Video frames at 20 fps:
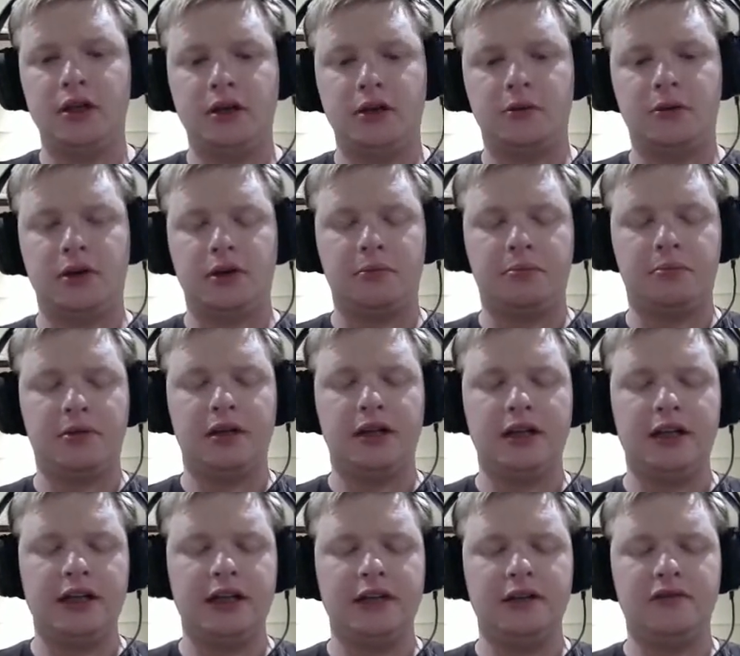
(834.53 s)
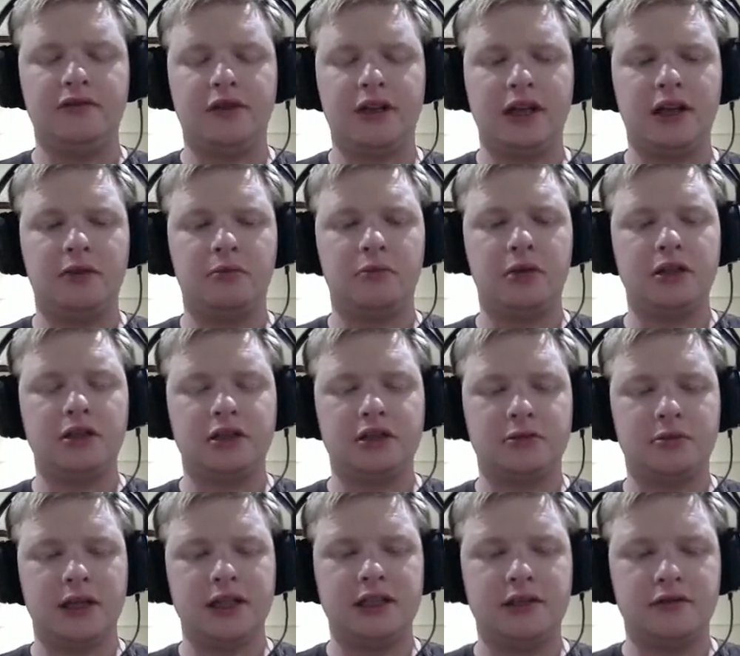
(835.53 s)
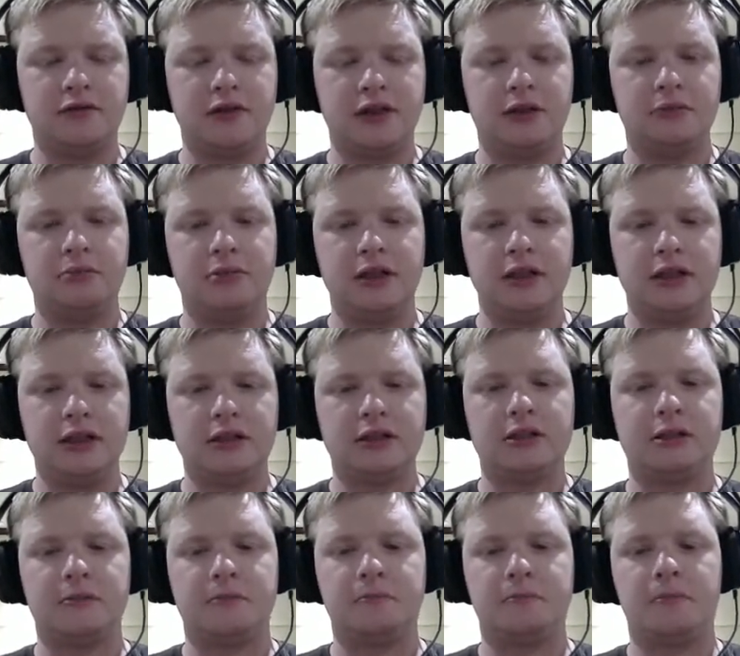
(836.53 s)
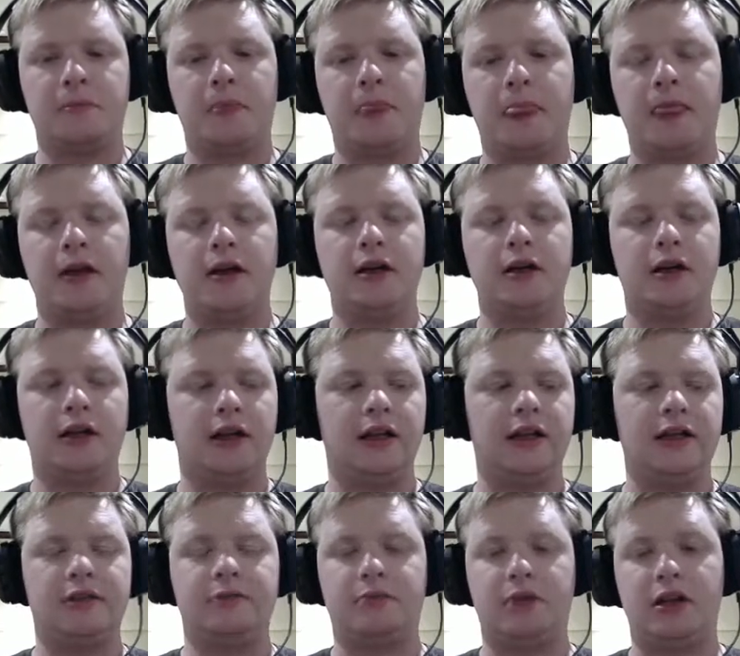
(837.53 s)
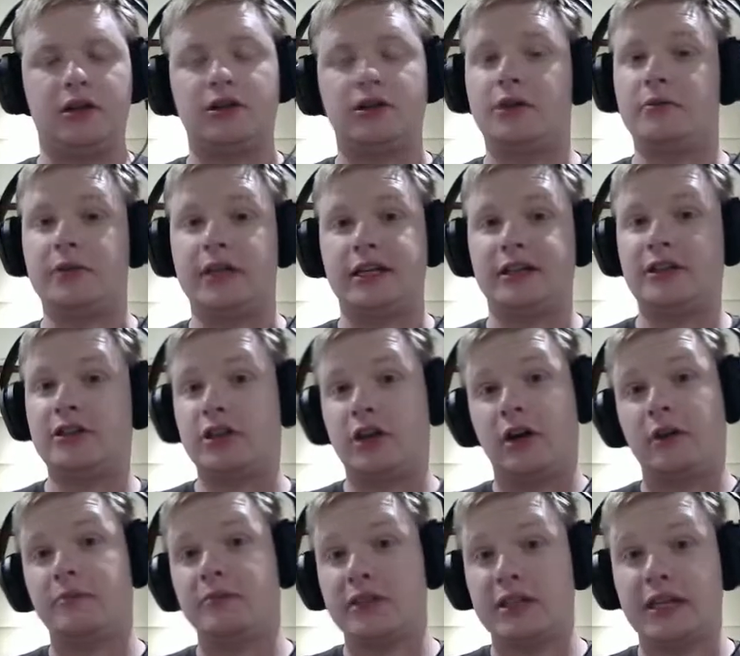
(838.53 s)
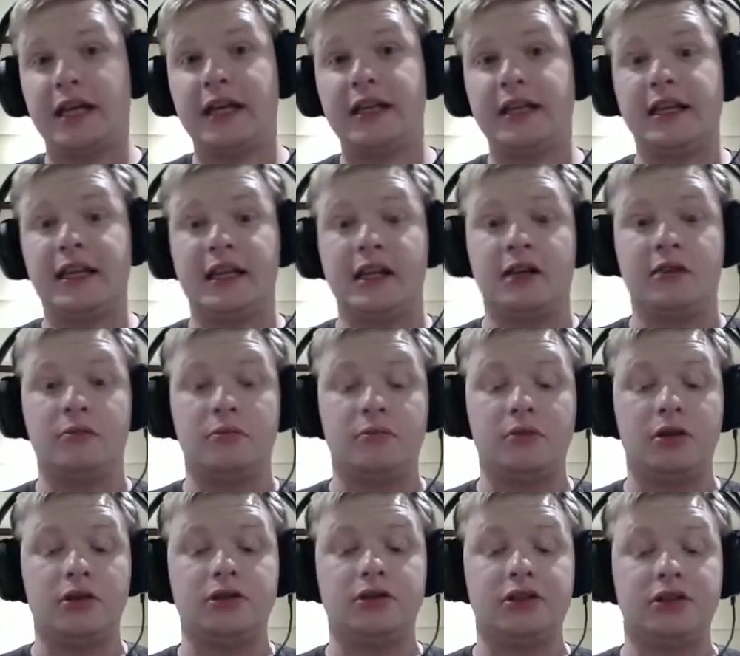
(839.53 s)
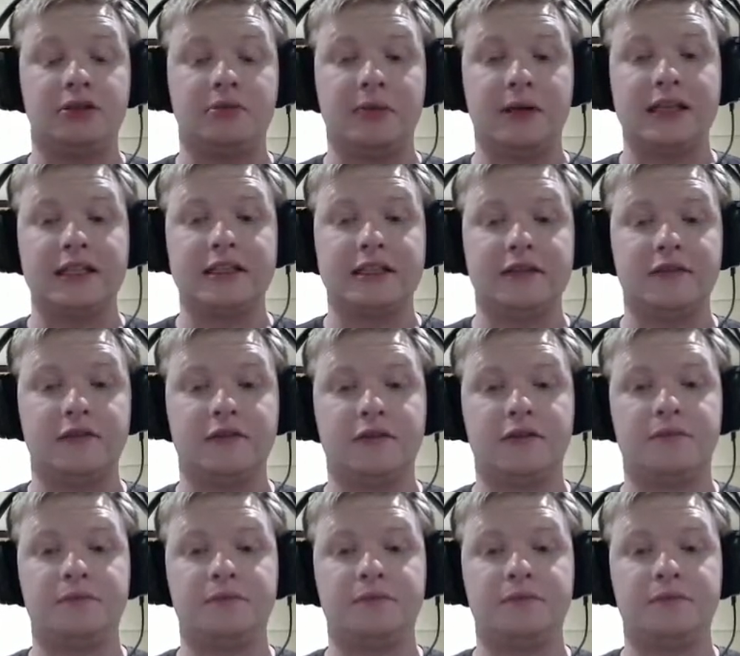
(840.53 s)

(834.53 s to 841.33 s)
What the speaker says: But I believe they're the most expensive red bricks. At least by the time you get to times 10 they're the most expensive.